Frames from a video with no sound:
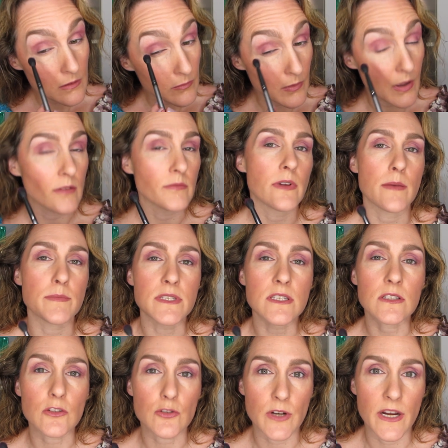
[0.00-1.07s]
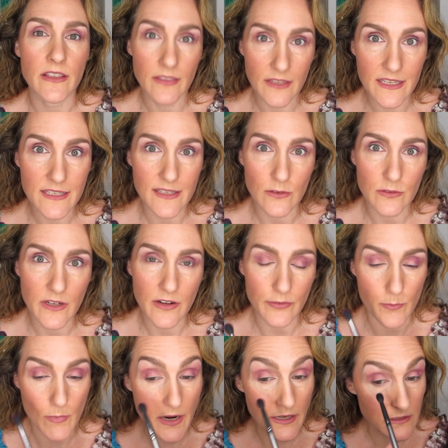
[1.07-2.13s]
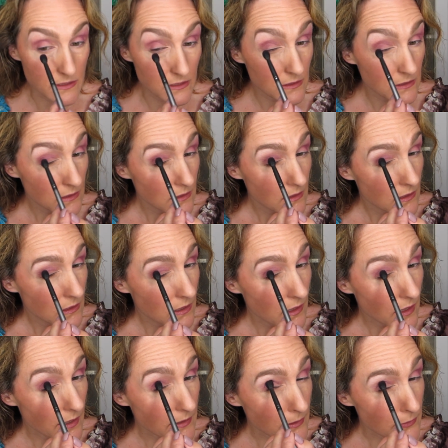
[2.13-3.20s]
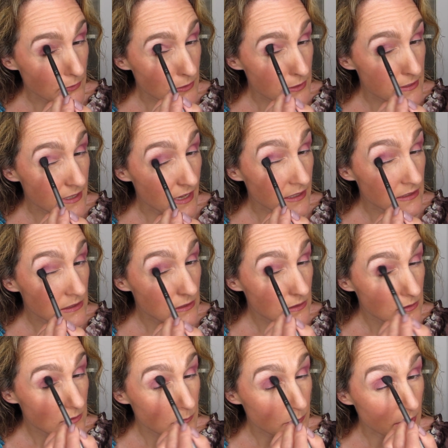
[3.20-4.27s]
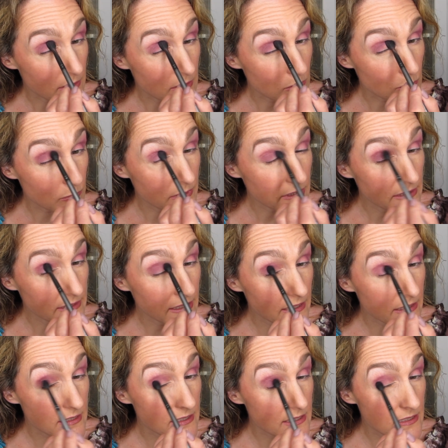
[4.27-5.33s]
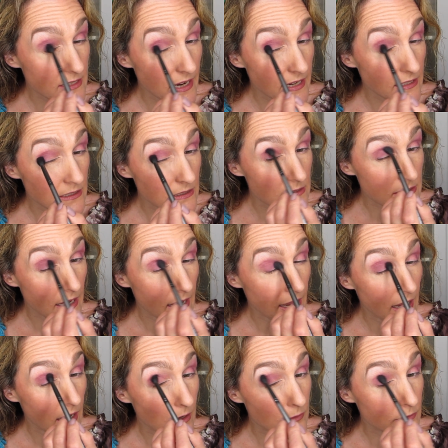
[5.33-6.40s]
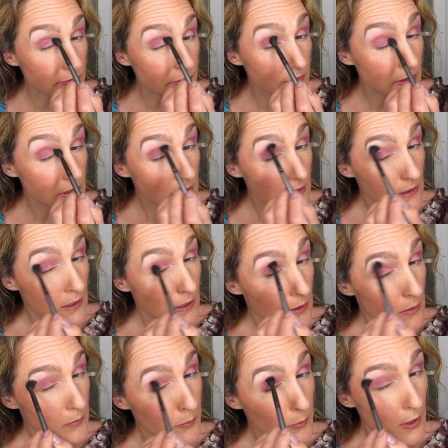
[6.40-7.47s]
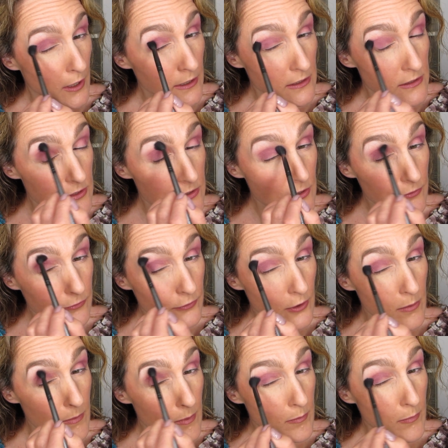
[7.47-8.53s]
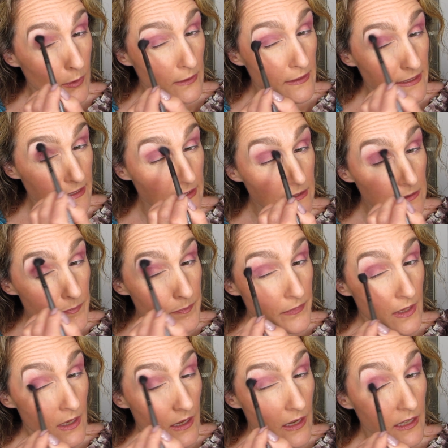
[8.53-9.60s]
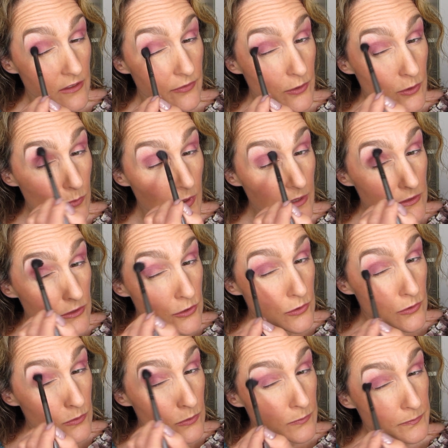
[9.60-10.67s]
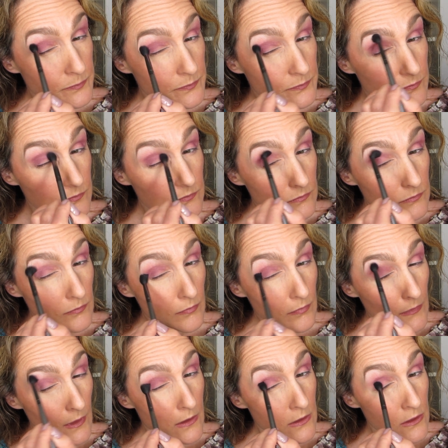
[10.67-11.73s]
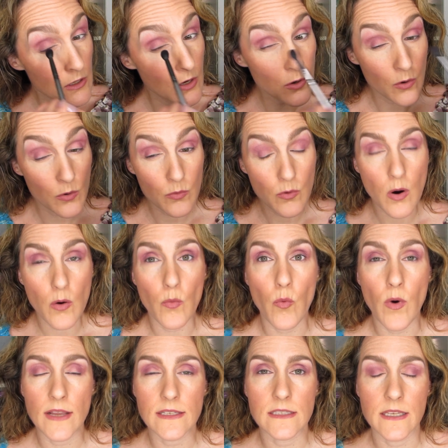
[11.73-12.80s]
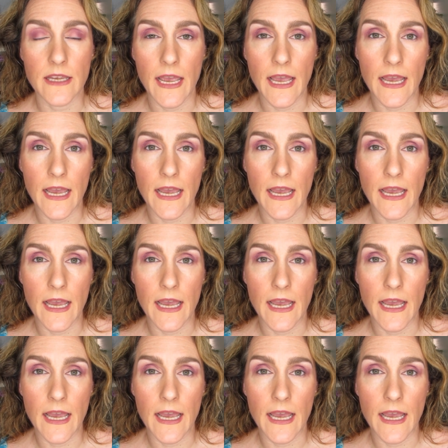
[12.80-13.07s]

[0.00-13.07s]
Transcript: Well, I'm still trying these out, never mind another set, but really excited to have products from Marlena. And if you want to know what